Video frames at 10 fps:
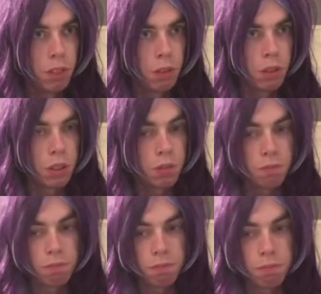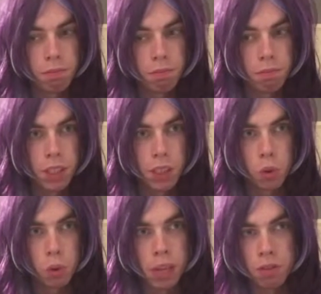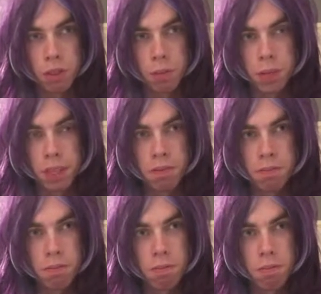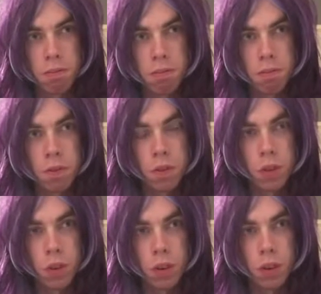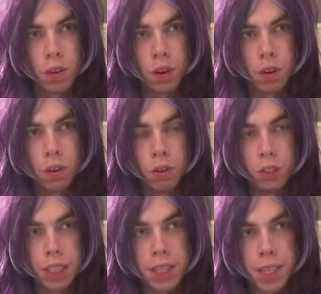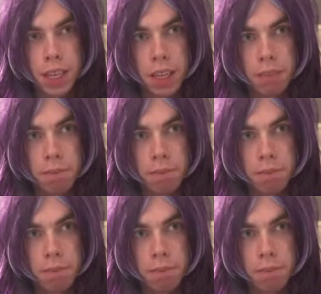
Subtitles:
don't interact with me for a whole decennia.